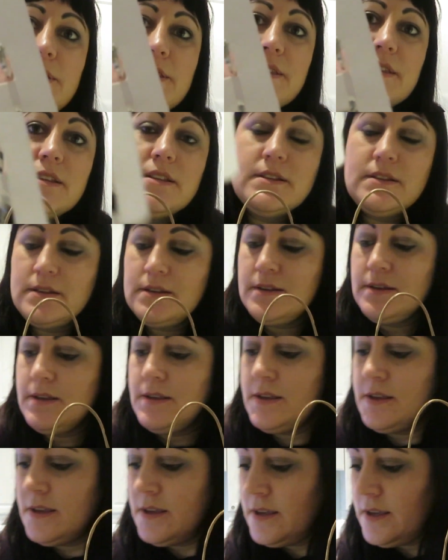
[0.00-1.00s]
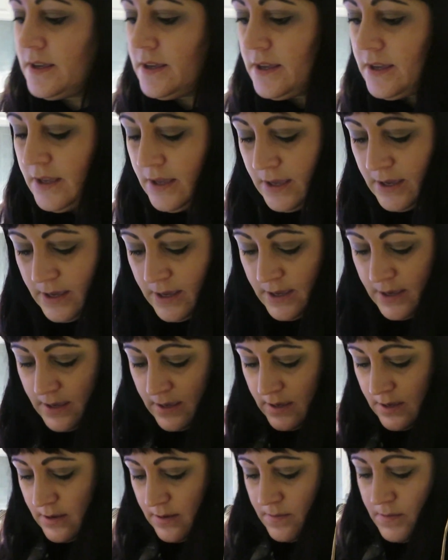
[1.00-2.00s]
missing.
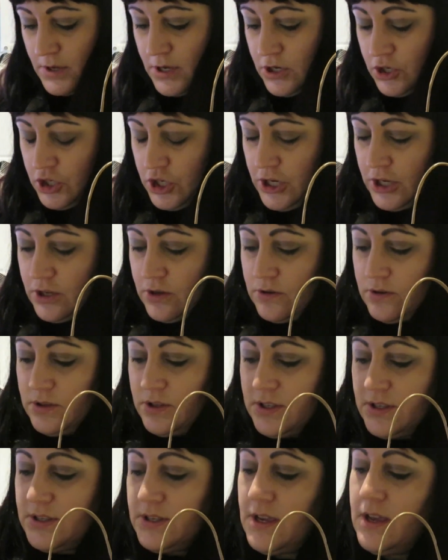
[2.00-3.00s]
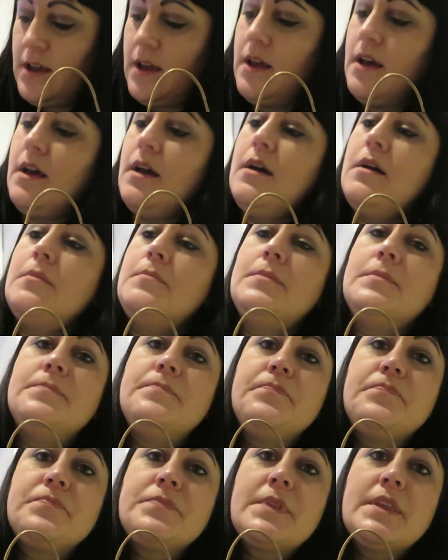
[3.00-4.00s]
Um, she got
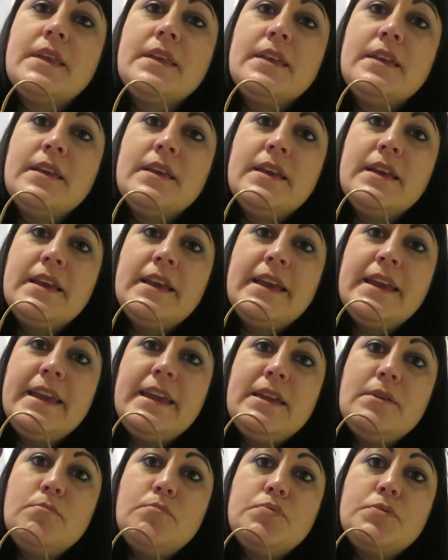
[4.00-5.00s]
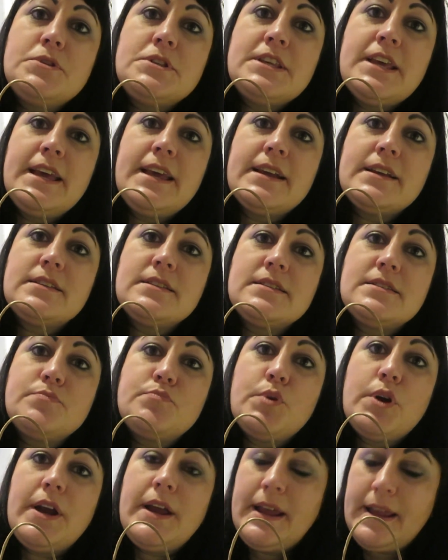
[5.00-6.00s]
some heat protect
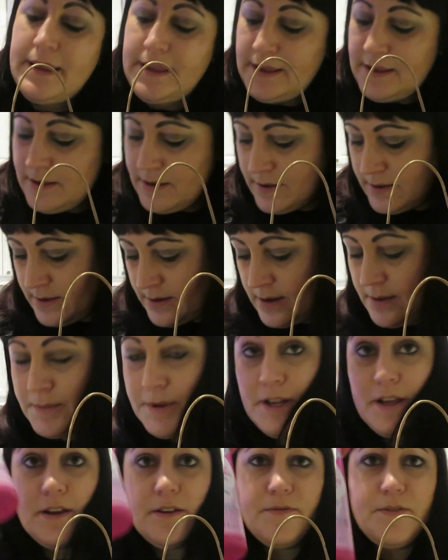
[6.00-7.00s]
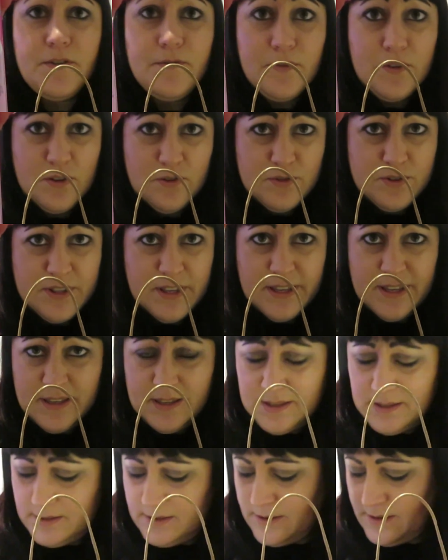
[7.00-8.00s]
spray, let me know if you've used
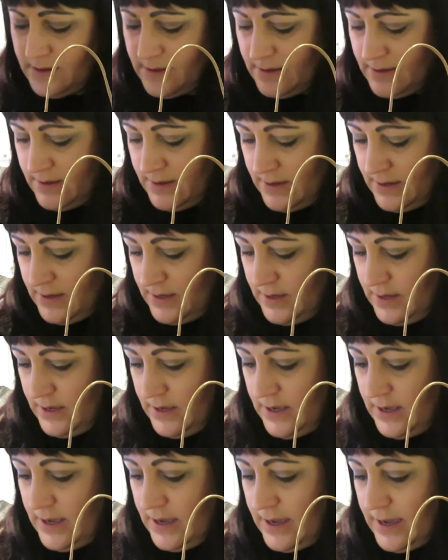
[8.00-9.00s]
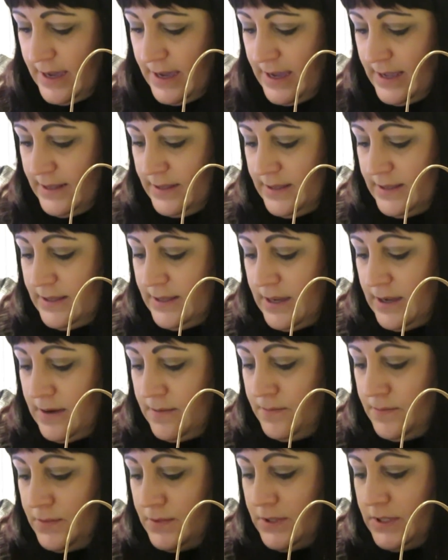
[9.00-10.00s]
this, and
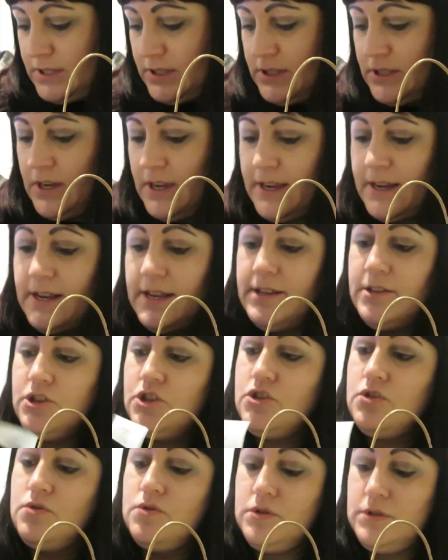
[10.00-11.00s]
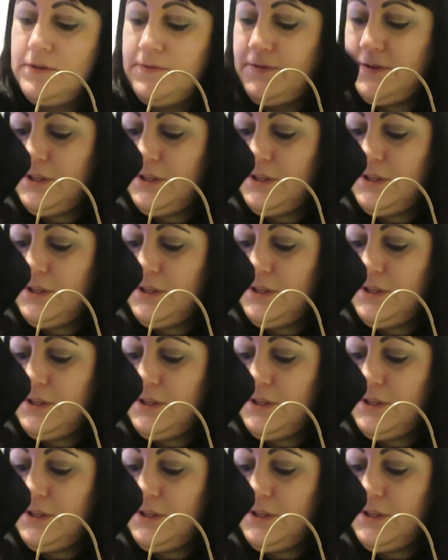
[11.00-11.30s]
some cycling shorts